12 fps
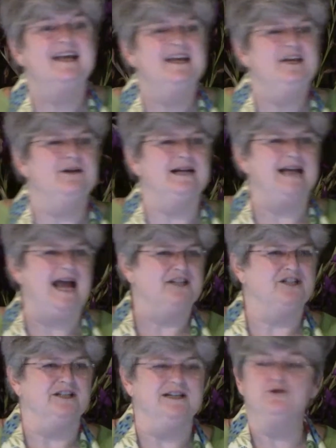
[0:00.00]
you can
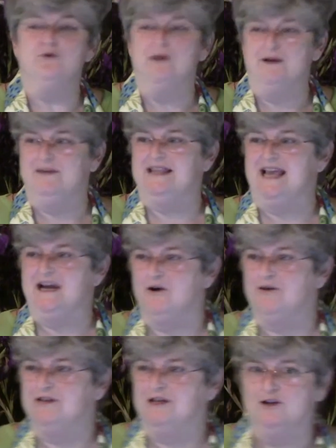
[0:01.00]
actually join what they
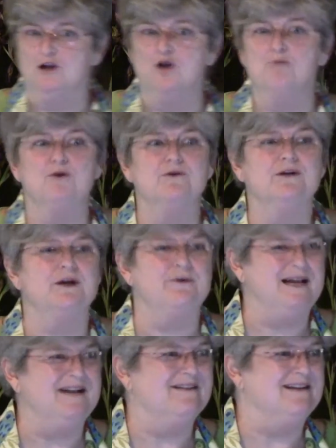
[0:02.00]
call the Global
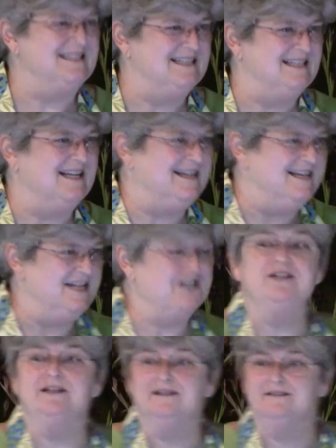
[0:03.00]
Coherence
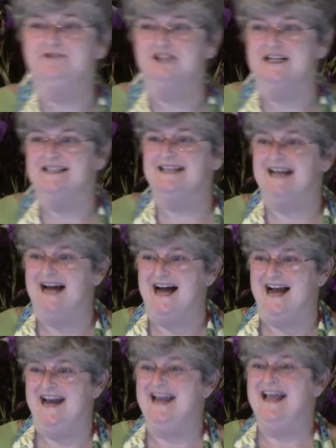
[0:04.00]
Initiative,
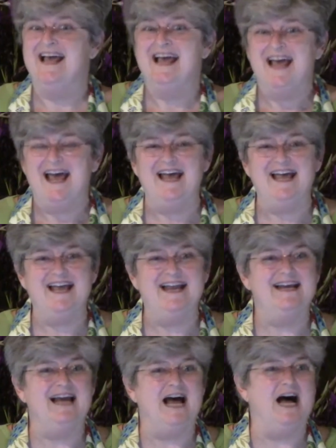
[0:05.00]
GCI,
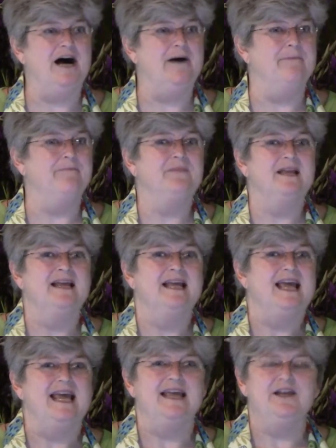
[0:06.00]
and
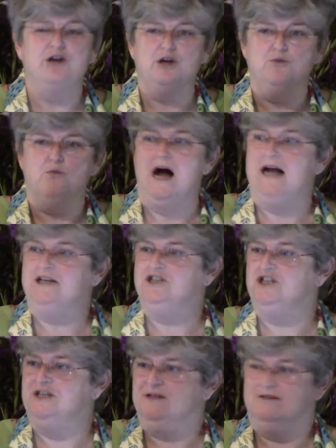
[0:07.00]
you can
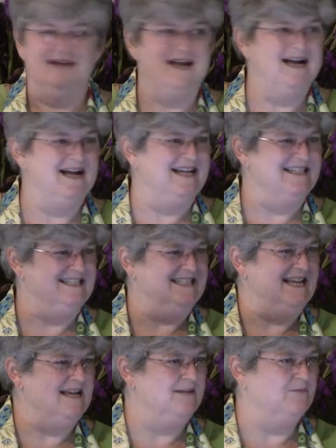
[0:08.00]
watch and
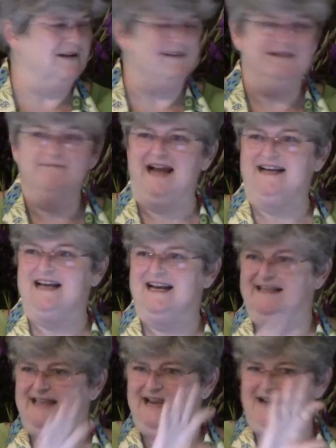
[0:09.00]
see where the
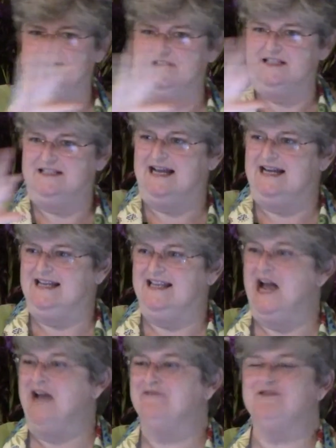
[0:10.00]
magnetic, they have just like a
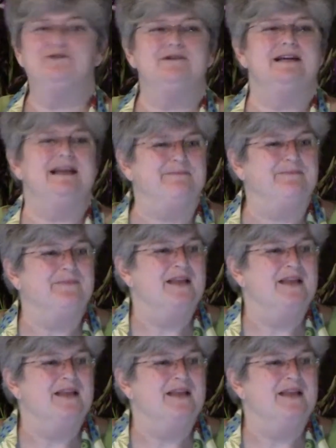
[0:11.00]
live stream.